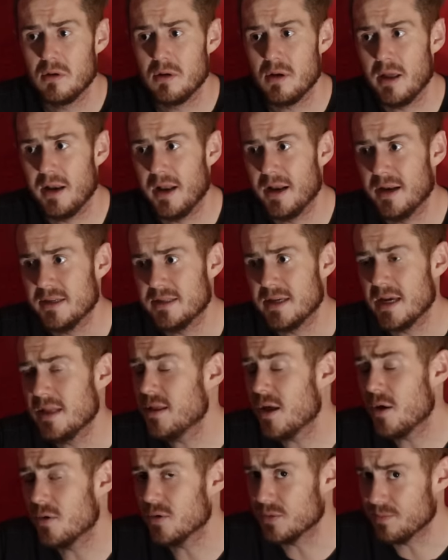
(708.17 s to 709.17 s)
And it is
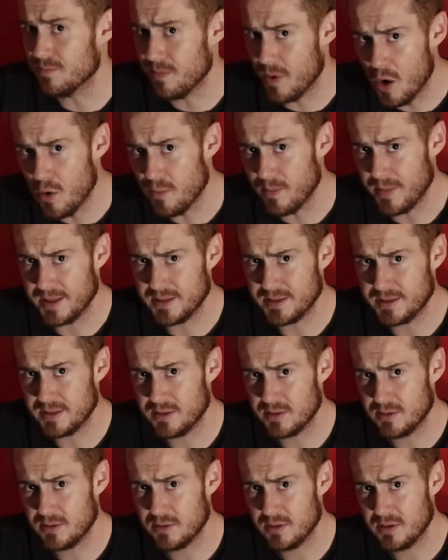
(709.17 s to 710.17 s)
in those
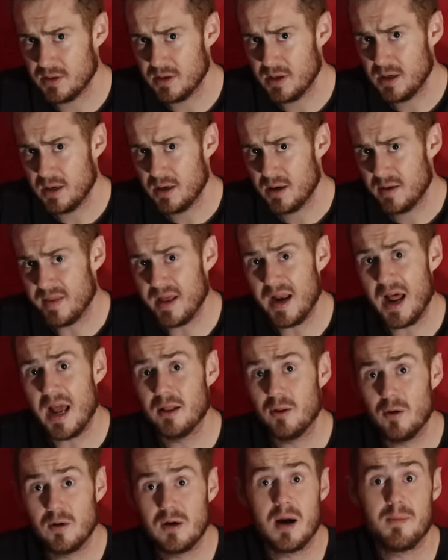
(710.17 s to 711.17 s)
moments that I
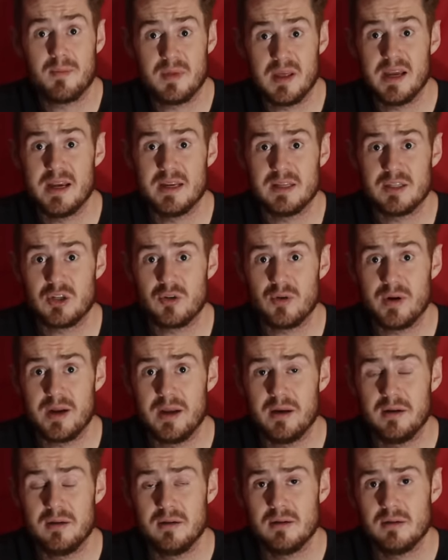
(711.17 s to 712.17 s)
look up the
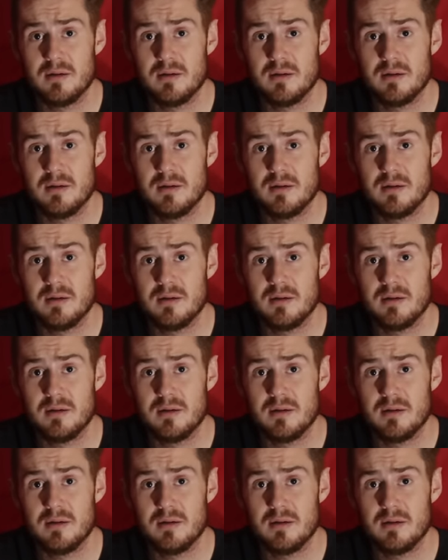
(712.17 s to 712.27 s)
history